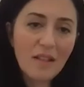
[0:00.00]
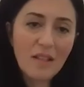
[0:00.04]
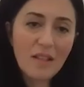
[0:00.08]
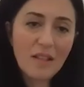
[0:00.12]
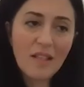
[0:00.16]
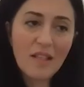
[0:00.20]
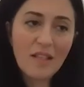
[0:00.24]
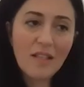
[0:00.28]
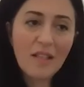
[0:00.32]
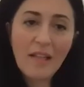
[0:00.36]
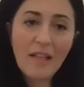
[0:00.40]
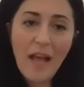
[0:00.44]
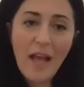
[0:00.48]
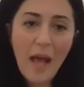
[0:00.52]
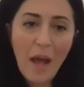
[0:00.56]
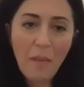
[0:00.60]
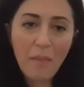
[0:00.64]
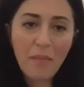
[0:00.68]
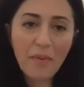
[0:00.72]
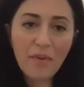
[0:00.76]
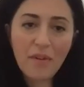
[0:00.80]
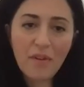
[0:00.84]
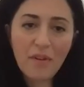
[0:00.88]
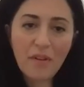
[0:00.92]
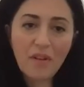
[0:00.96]
didn't
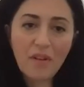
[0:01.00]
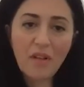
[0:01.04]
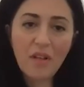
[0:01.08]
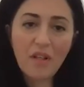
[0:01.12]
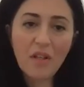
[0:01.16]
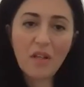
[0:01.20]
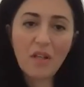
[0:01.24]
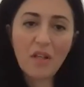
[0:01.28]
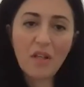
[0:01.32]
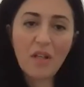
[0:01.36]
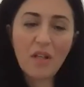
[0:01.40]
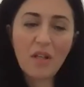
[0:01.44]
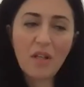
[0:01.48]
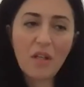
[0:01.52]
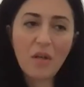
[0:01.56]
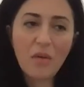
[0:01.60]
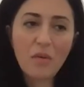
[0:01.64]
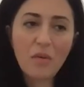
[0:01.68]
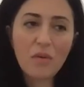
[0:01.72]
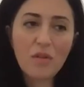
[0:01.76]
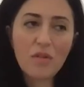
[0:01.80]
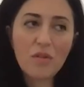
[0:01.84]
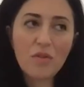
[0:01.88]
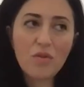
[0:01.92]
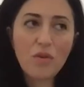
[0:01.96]
happen. He
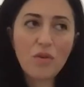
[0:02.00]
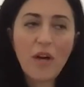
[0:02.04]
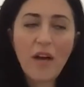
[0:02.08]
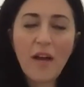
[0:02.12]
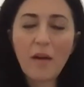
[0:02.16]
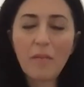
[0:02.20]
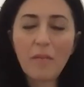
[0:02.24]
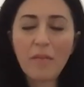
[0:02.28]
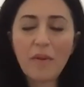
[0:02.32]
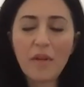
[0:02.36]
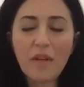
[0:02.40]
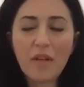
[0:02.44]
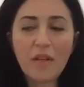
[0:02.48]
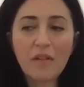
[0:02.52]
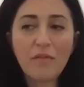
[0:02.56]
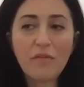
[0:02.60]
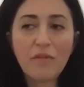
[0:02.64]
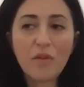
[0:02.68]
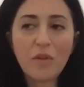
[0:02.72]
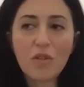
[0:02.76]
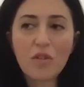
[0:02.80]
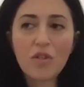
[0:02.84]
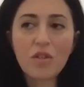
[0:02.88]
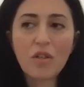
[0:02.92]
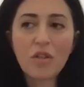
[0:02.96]
was trying, but
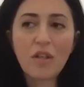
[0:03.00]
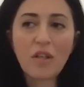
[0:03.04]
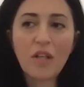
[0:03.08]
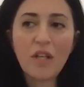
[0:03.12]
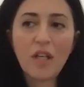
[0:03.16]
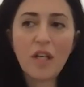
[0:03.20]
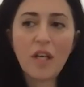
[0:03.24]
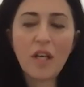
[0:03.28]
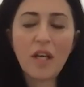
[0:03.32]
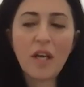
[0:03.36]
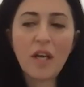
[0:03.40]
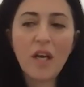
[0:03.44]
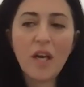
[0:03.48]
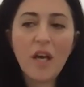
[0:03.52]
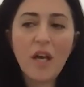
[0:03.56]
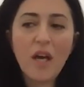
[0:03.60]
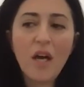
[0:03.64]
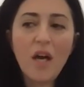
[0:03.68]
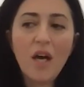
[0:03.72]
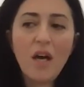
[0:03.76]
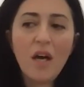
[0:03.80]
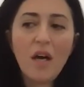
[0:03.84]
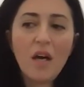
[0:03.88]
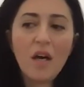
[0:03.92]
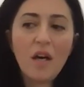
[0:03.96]
unfortunately
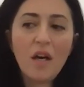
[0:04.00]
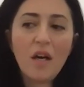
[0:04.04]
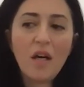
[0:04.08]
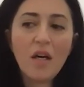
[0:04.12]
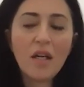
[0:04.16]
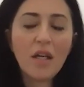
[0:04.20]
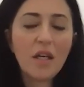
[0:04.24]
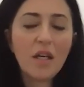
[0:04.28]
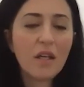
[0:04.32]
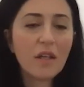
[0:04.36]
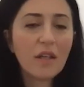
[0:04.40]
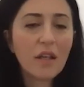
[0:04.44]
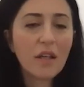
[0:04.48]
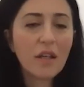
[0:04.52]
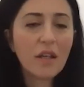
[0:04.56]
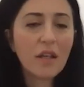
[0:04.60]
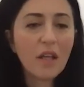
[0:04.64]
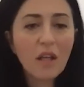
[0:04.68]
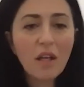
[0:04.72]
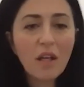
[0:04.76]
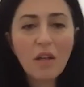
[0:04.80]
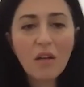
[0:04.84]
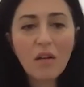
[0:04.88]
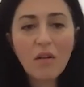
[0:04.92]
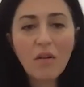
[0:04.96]
he got
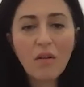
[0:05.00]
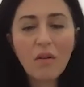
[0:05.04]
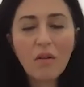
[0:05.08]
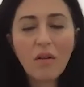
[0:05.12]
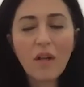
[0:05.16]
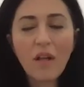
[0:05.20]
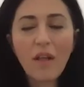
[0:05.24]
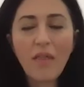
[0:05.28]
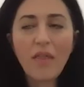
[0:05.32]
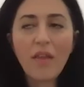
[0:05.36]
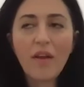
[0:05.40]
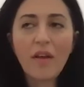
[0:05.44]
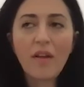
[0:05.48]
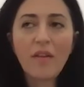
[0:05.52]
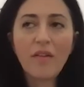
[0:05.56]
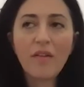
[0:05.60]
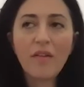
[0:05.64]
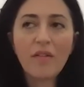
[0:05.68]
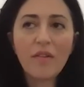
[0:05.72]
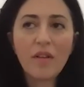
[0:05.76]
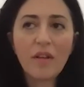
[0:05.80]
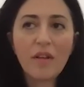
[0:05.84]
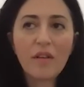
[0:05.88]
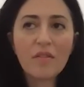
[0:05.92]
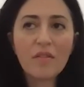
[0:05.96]
ill and then
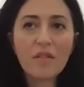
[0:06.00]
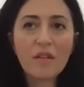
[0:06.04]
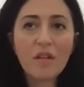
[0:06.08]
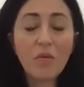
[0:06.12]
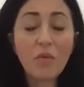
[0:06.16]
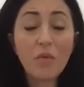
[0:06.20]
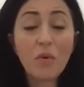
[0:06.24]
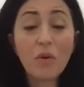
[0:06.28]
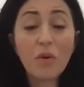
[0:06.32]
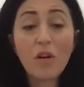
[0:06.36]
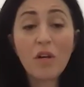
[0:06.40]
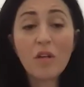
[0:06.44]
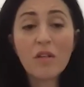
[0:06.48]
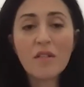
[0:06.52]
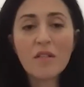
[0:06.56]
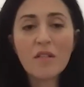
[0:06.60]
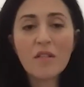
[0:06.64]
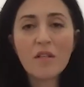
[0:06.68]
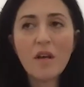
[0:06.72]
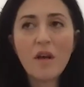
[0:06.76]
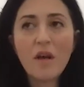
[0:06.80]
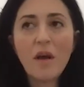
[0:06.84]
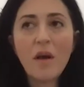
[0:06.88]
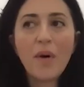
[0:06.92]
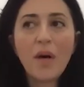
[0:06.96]
things got
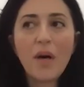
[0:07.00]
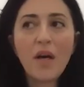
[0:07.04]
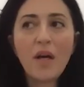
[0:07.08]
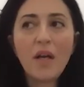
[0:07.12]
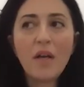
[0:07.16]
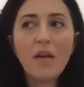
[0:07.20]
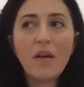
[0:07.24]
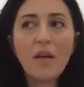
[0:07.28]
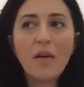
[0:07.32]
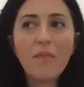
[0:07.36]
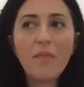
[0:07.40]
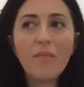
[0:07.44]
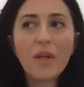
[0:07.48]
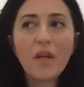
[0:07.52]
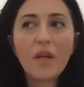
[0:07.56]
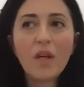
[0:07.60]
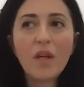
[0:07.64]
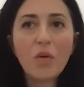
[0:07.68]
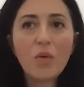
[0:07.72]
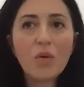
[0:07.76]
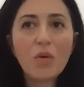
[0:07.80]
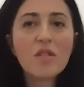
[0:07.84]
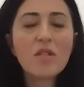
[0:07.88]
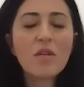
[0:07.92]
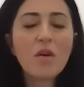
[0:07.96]
worse. But he
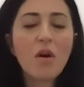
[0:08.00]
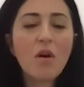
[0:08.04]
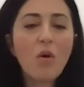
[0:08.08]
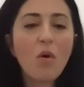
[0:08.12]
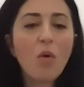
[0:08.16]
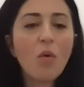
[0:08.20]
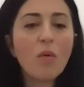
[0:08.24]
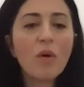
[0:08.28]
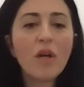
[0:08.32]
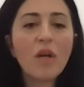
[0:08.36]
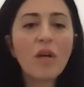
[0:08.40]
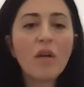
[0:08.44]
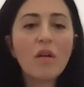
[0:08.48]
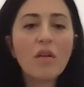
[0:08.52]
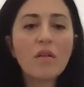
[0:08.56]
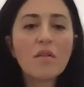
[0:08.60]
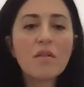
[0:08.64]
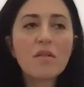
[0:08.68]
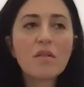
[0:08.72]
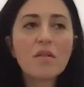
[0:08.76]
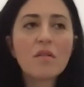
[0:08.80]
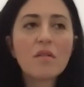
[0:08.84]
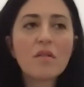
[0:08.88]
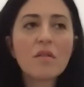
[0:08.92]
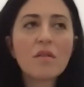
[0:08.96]
was
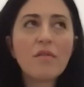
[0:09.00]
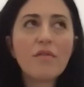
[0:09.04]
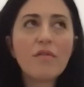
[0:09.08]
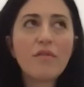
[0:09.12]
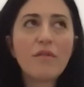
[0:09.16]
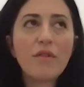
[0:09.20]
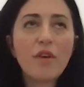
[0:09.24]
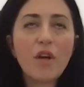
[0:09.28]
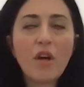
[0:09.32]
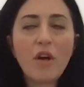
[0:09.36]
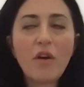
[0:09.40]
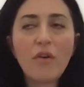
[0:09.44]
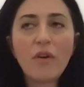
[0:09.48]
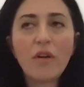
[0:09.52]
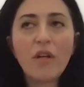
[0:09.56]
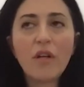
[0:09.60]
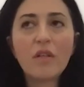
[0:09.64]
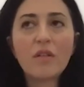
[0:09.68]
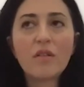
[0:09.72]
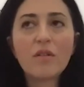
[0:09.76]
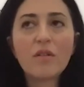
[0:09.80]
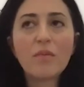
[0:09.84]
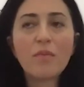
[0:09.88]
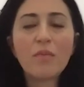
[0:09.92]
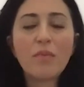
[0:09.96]
always very
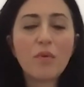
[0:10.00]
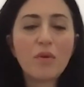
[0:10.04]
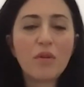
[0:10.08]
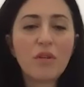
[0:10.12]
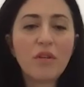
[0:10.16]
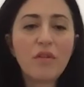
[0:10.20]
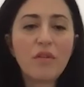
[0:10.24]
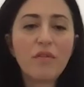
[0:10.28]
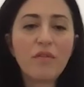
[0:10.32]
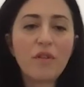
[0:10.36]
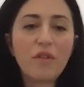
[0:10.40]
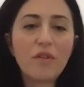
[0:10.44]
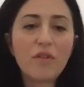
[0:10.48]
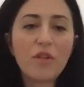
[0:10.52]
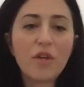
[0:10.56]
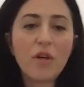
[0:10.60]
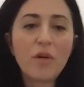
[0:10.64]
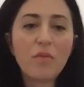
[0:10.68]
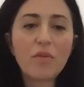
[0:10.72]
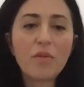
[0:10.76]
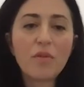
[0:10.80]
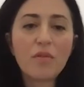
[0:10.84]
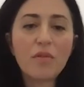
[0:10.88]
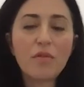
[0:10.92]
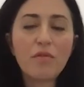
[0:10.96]
supportive in
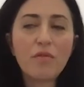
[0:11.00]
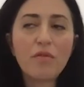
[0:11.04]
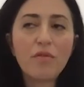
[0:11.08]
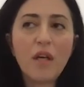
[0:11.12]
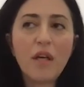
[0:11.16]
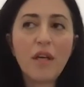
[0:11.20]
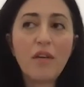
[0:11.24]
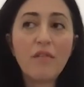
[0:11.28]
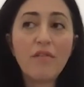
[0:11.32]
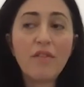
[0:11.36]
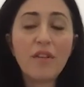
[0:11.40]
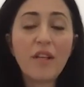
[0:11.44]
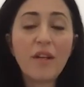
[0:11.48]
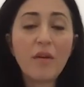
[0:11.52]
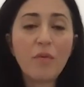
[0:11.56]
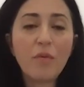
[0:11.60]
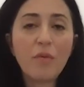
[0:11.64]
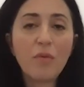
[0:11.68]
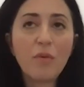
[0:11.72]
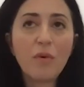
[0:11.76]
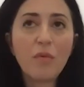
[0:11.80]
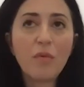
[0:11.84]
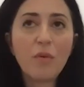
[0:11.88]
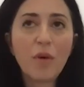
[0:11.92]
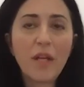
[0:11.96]
terms of,
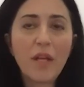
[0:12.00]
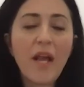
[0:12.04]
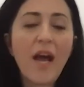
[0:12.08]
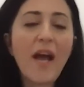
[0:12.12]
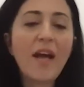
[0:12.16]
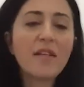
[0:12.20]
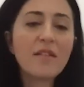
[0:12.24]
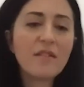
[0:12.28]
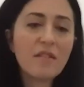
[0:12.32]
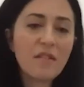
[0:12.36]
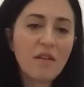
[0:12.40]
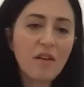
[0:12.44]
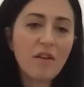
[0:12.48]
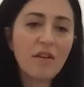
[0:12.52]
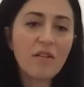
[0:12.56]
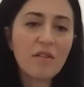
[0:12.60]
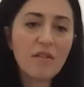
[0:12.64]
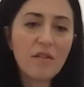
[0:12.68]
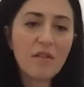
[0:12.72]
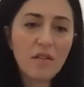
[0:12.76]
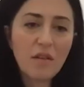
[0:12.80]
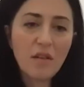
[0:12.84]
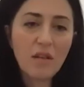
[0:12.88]
even when I started